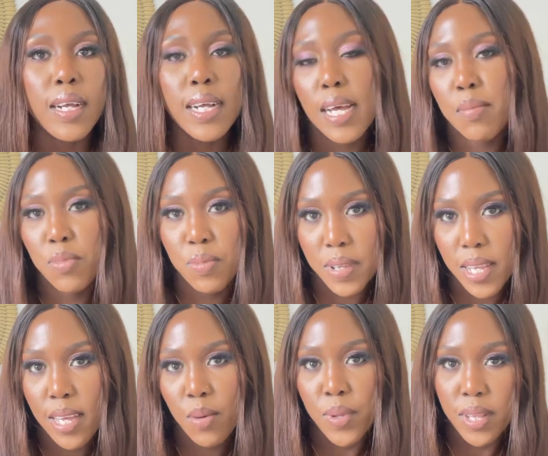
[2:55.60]
come
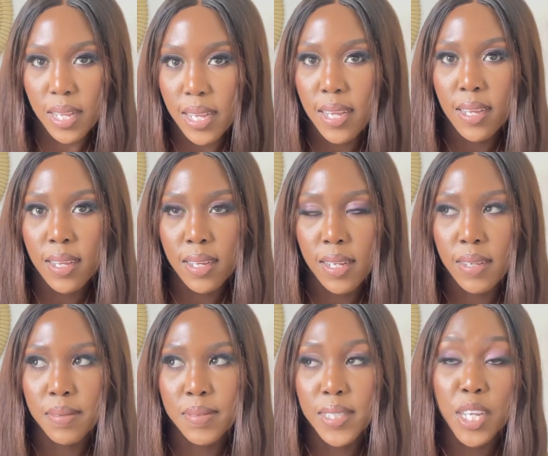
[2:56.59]
here with
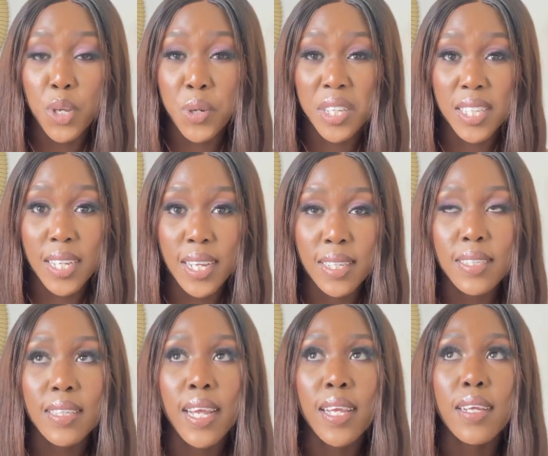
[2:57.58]
uh, security guards.
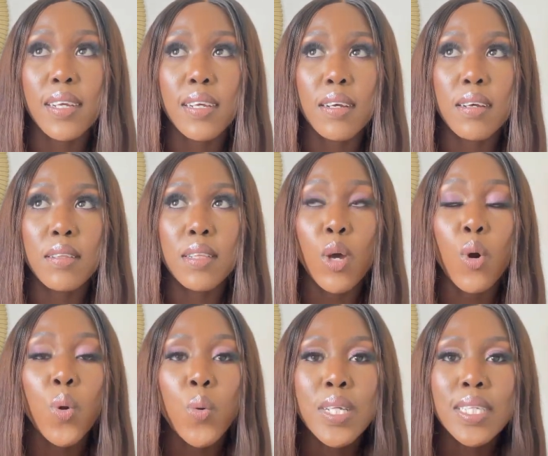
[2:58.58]
Like they're
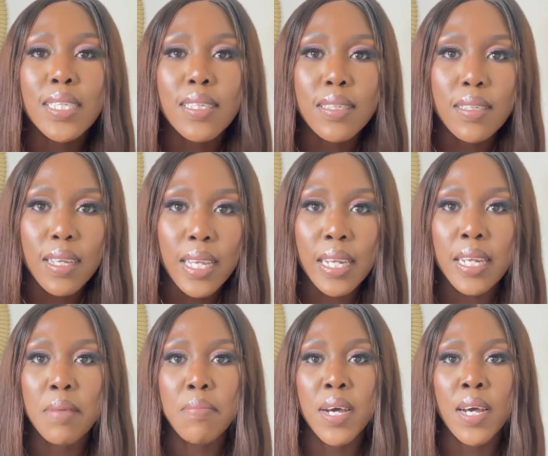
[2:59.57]
always in
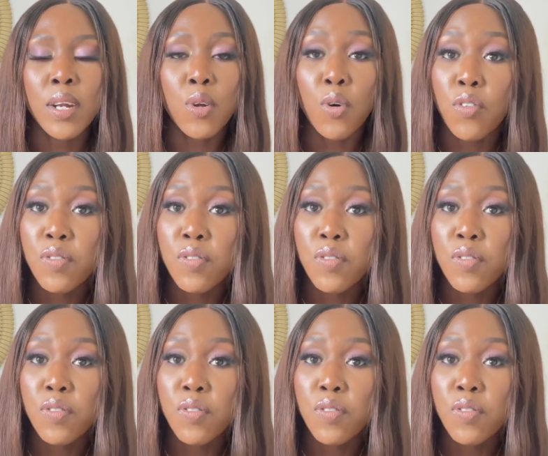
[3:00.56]
demand of